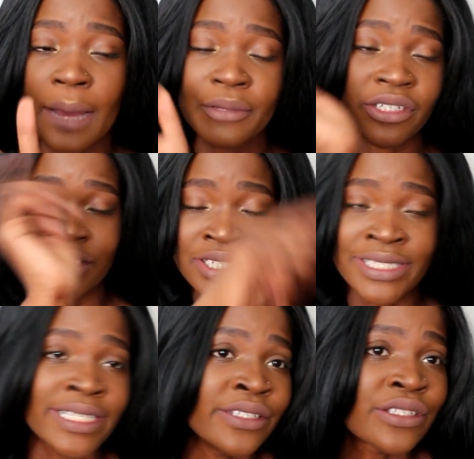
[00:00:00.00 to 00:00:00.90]
I'm gonna
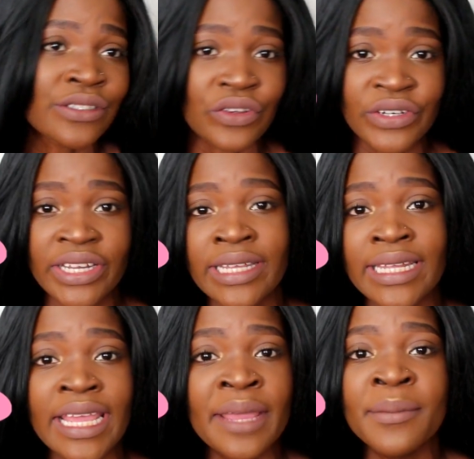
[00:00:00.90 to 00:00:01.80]
just insert an
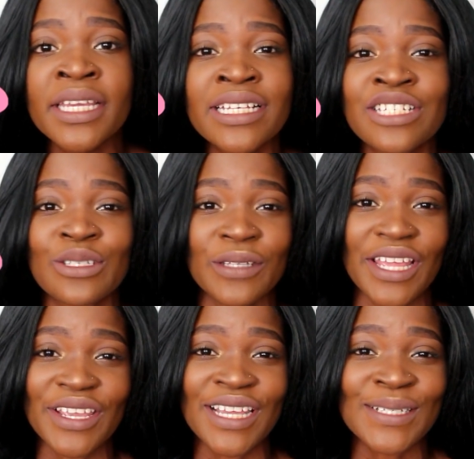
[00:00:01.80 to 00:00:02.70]
image so
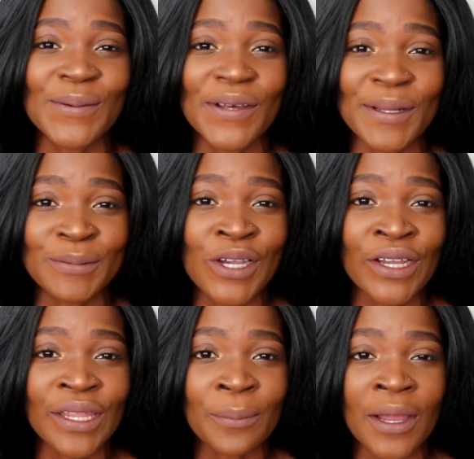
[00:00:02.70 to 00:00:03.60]
that you guys know what I'm
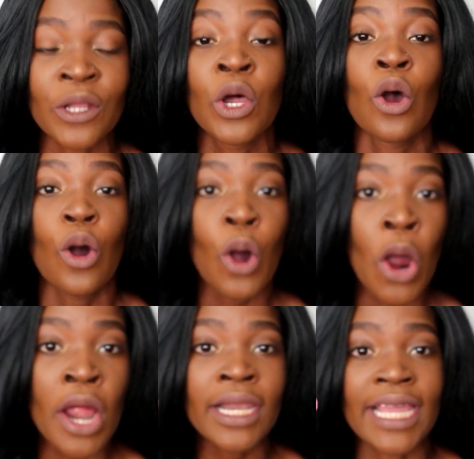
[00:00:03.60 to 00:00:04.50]
talking about,
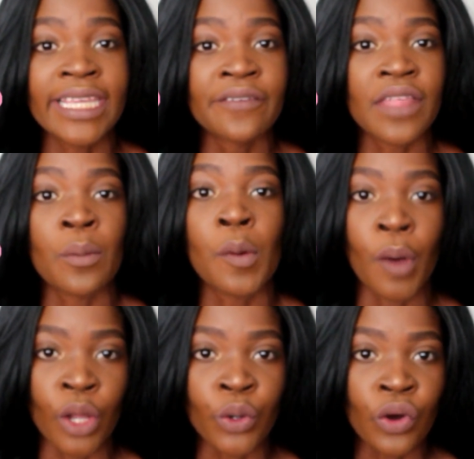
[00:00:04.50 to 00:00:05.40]
or like give them a
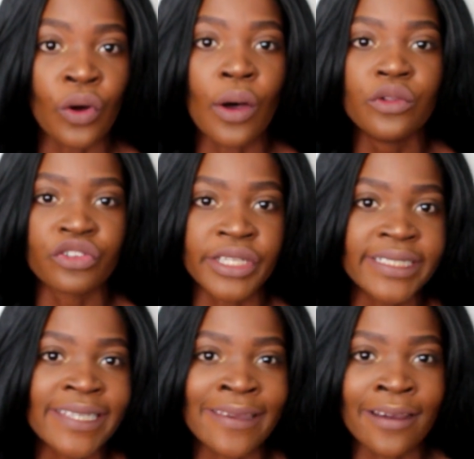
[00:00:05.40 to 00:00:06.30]
bottle
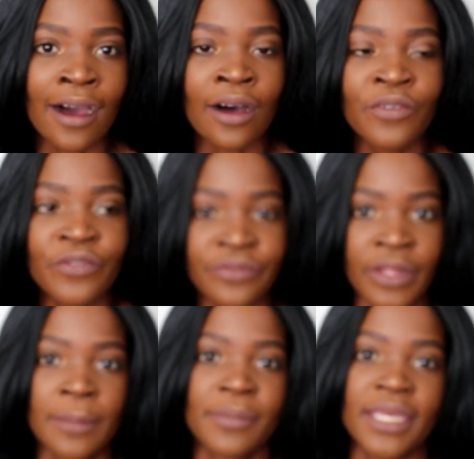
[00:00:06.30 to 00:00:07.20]
during takeoff
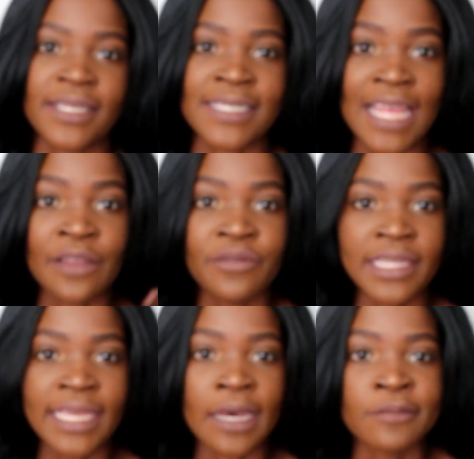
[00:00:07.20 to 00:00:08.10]
because that
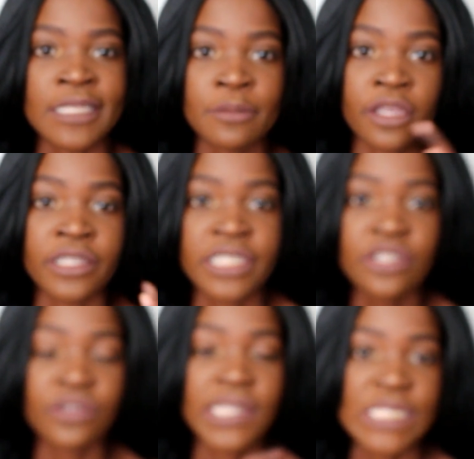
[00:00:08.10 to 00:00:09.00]
really helps them
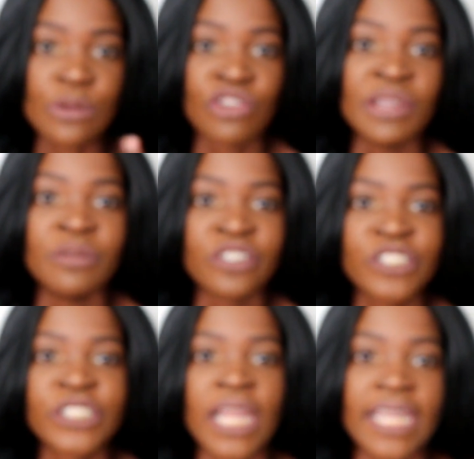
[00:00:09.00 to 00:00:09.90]
continue the soloing
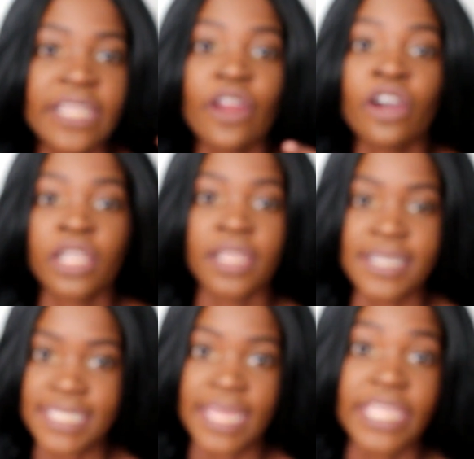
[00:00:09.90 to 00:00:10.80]
motion and it
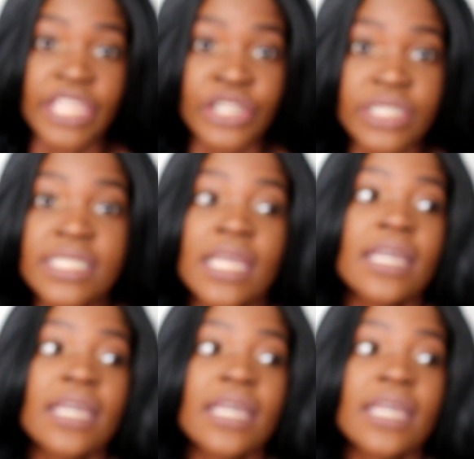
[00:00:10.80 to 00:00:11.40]
unclogs their ears.